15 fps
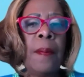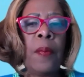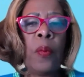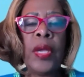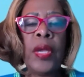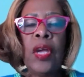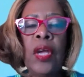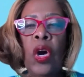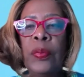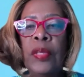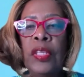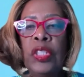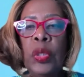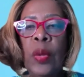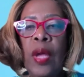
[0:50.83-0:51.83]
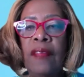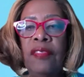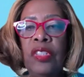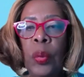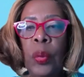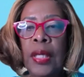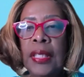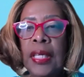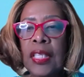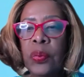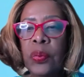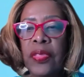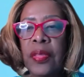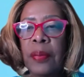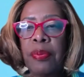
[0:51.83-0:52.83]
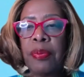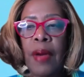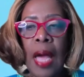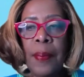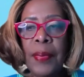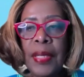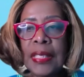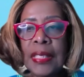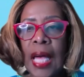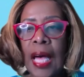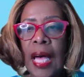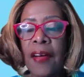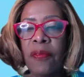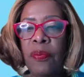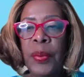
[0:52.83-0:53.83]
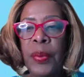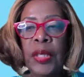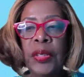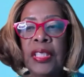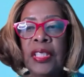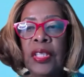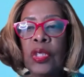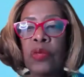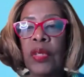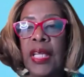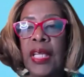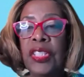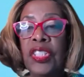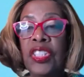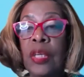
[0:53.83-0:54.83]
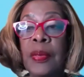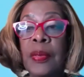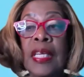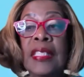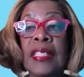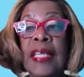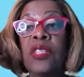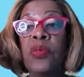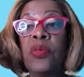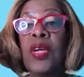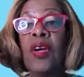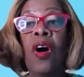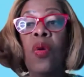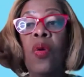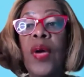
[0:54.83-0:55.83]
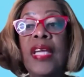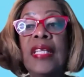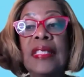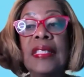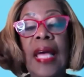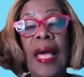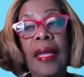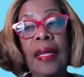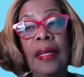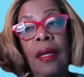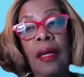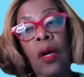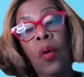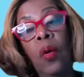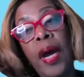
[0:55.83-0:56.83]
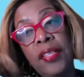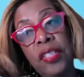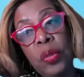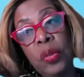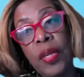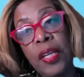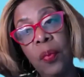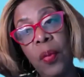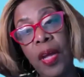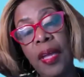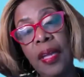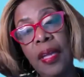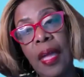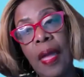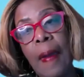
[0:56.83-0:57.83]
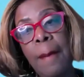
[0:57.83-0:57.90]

We hope that you have joined us with the promise of building those relationships, because as we always say, or I do anyway,